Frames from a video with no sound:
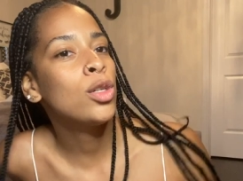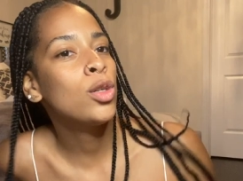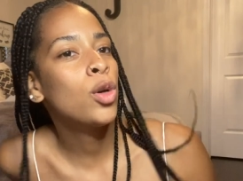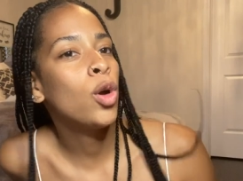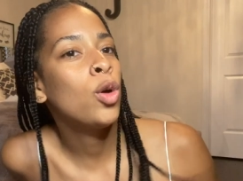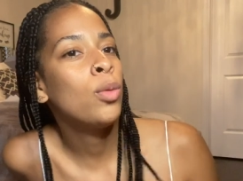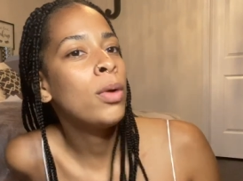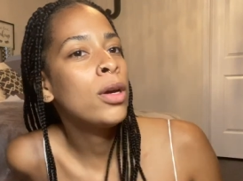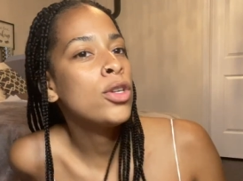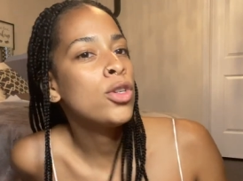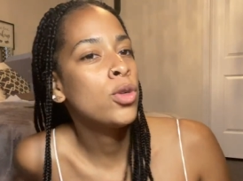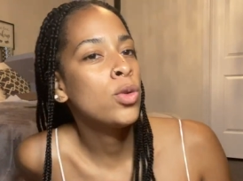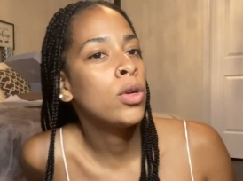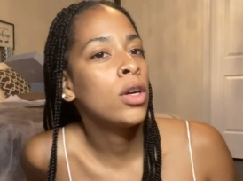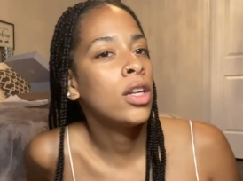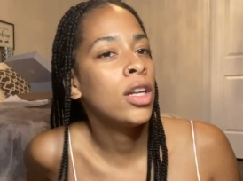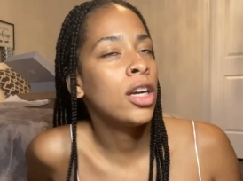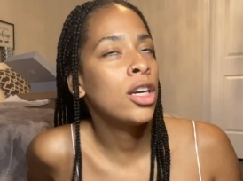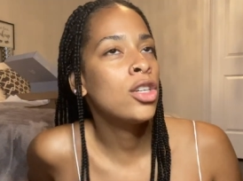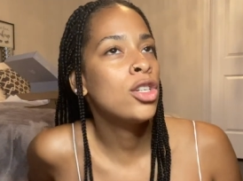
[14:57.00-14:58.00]
to grow my shoe
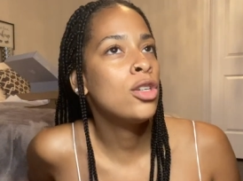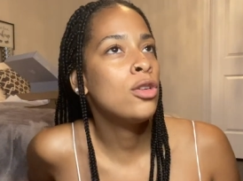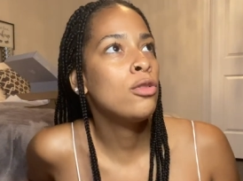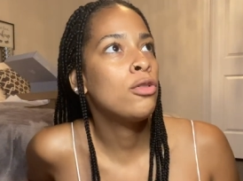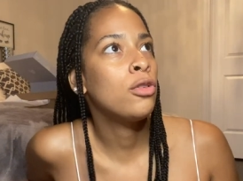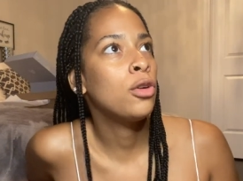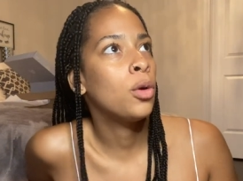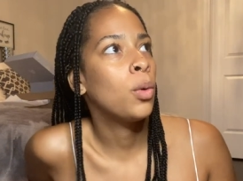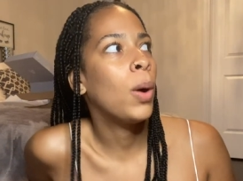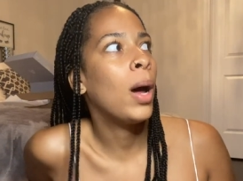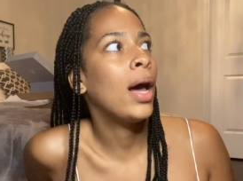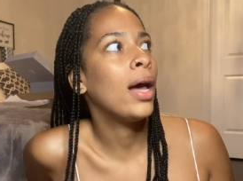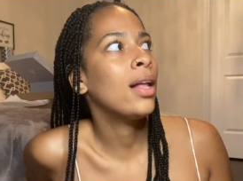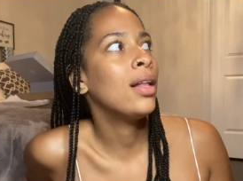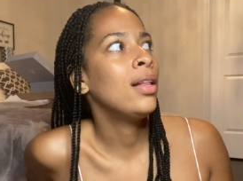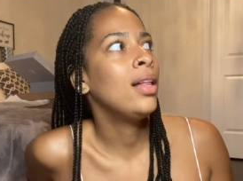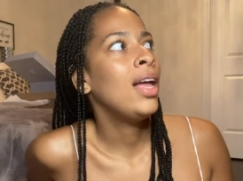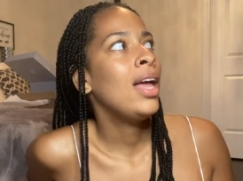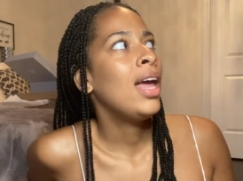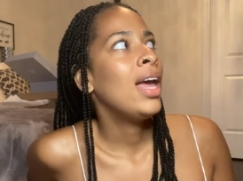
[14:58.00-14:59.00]
collection for a
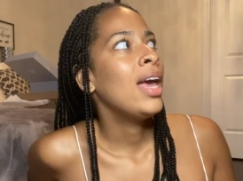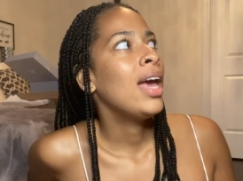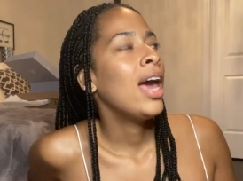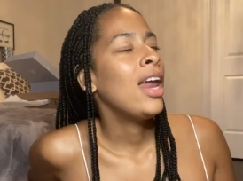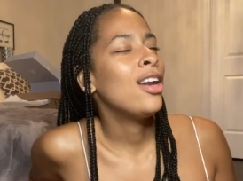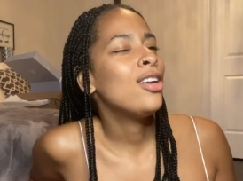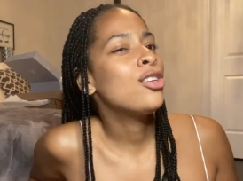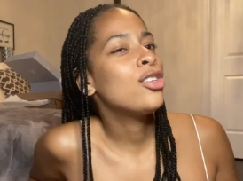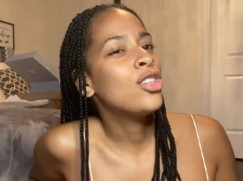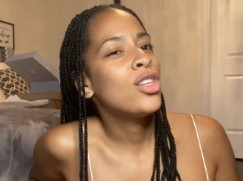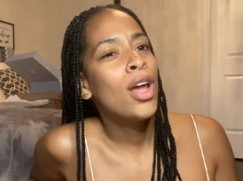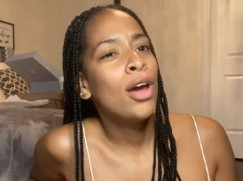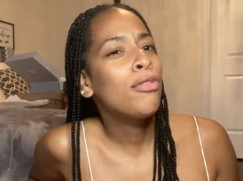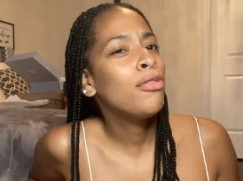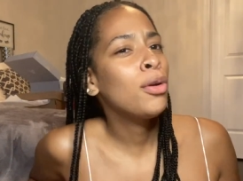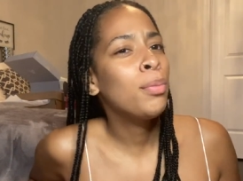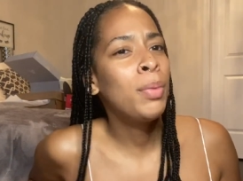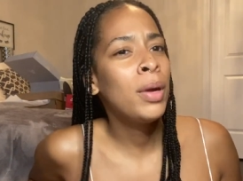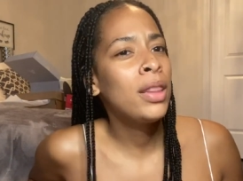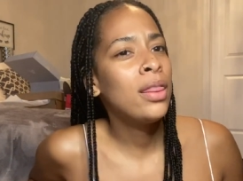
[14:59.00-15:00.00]
while, and I just
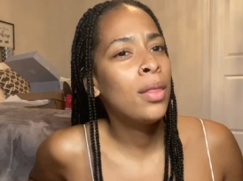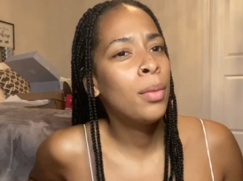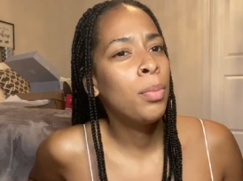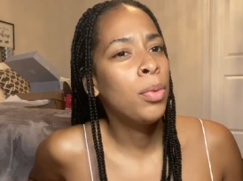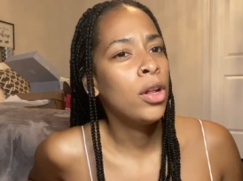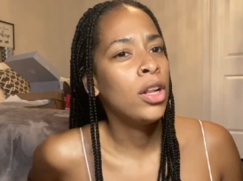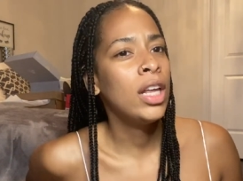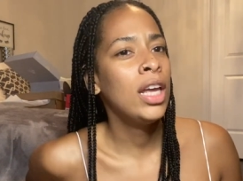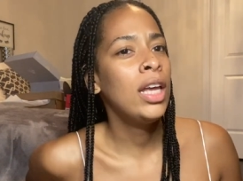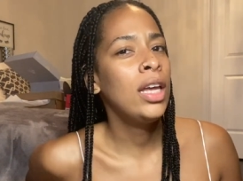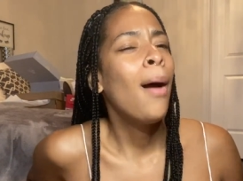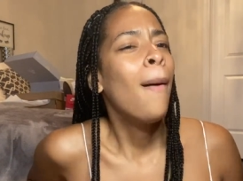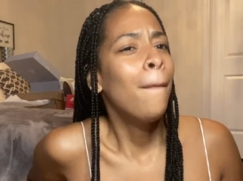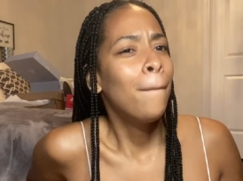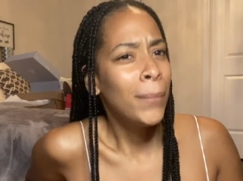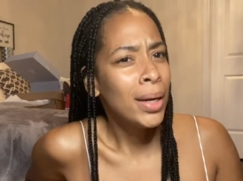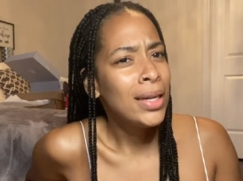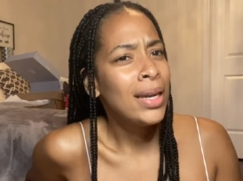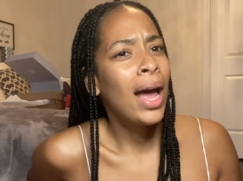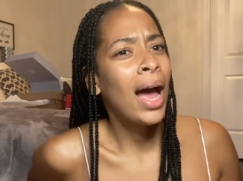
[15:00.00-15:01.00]
never bit the bullet,
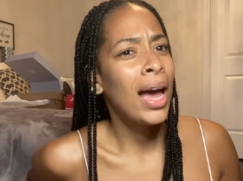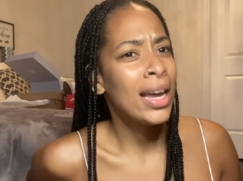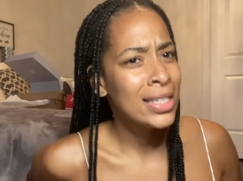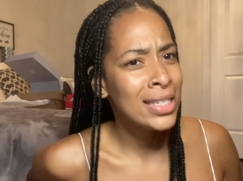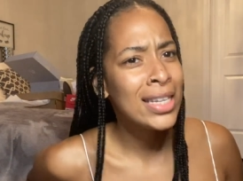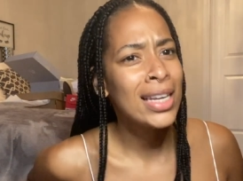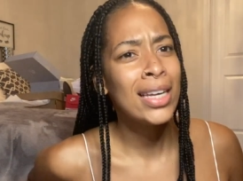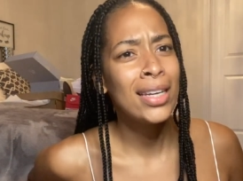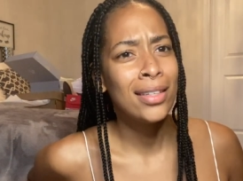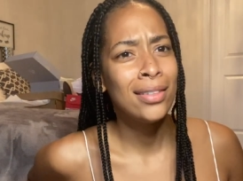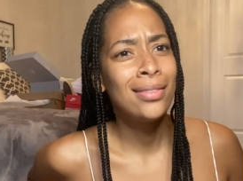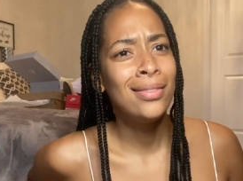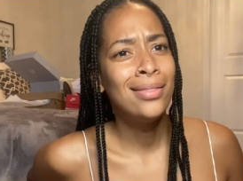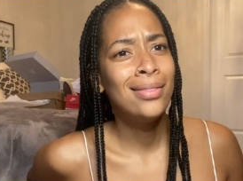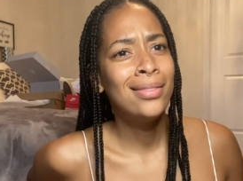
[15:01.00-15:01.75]
but I did,